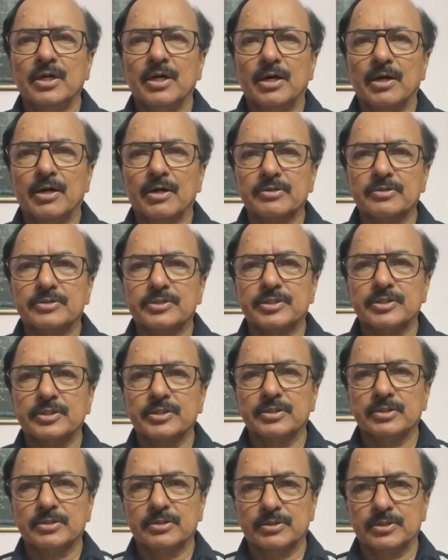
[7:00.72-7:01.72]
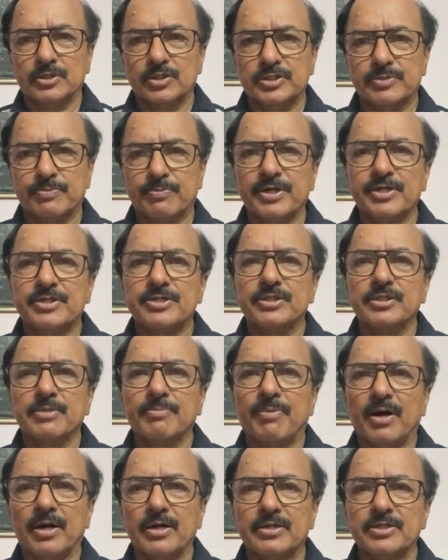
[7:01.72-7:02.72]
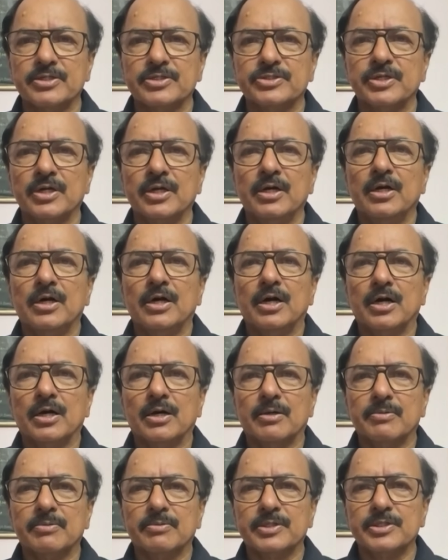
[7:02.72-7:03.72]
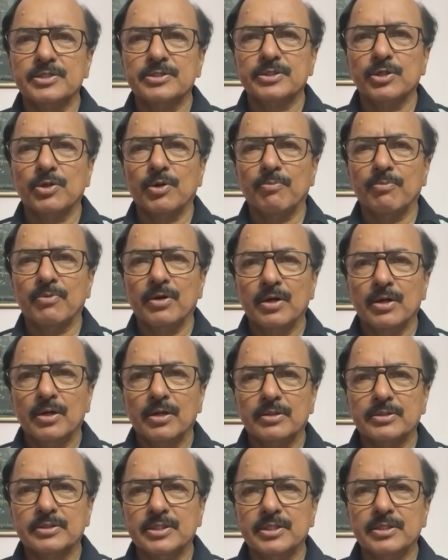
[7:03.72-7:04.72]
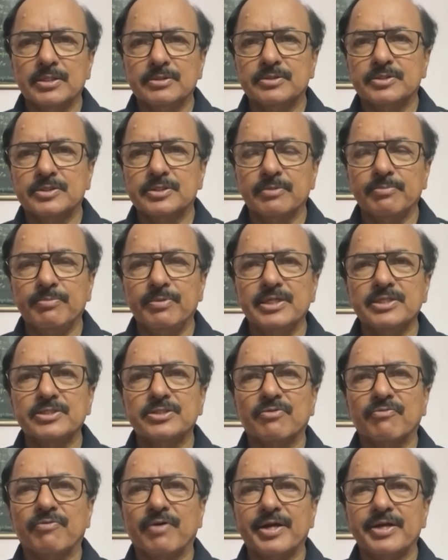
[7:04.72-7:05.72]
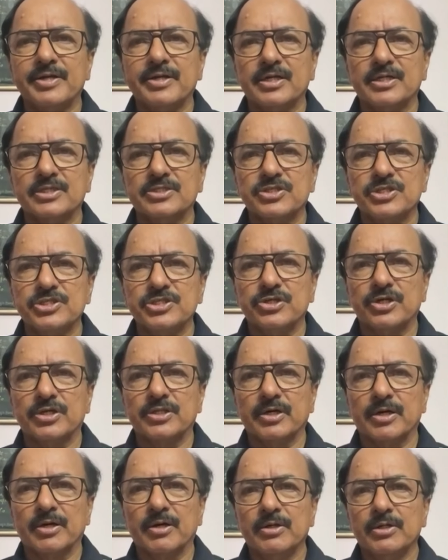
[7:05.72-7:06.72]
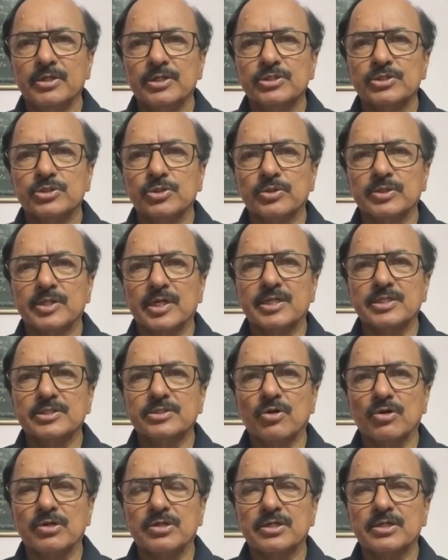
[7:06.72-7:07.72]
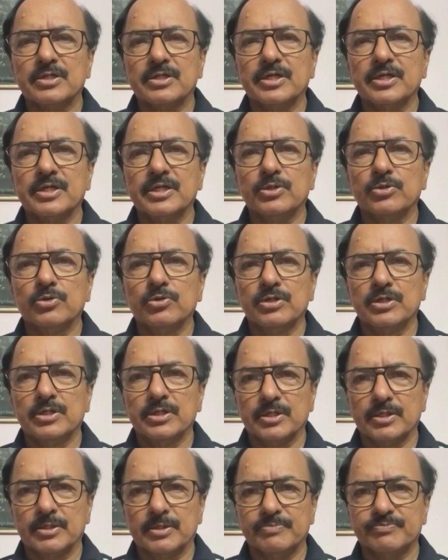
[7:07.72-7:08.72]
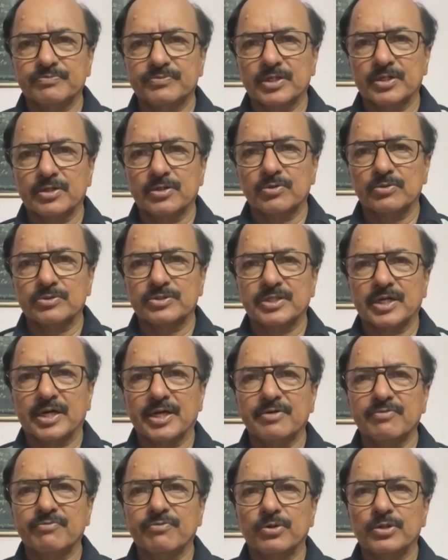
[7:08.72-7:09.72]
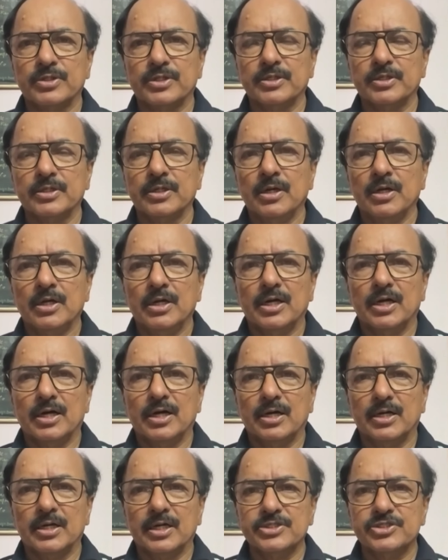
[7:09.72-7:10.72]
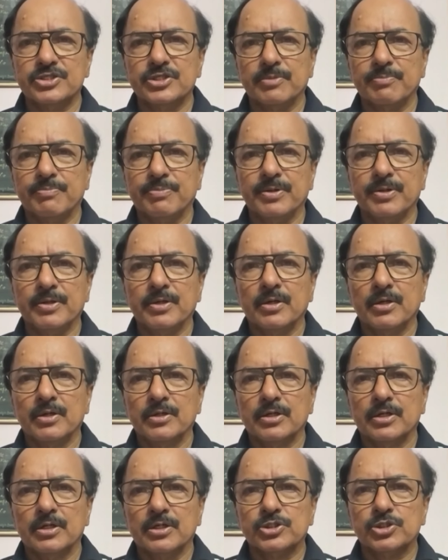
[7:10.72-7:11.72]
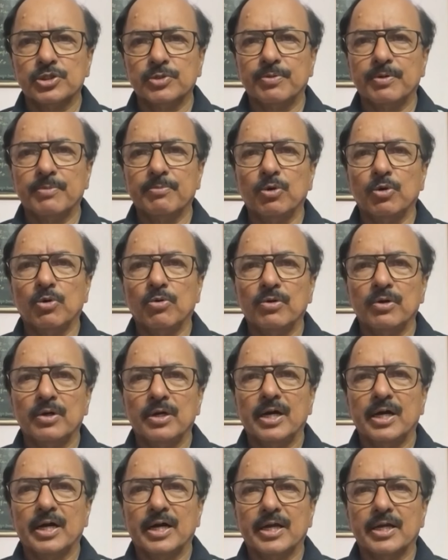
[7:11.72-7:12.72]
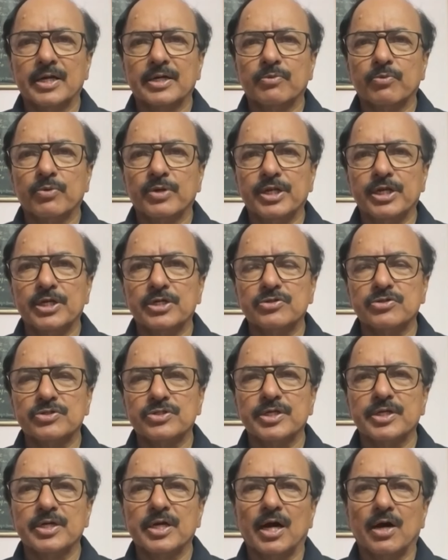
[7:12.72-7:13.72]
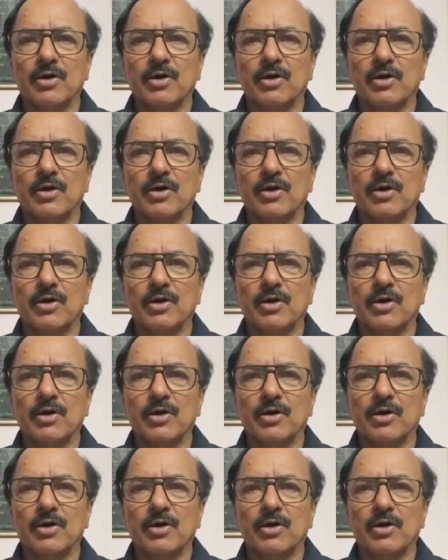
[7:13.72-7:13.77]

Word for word: uh, you know split right. in the parties, he, you know the siblings are fighting against each other. So that is not a really good you know sign for the NCP right. Supremo, and we need to see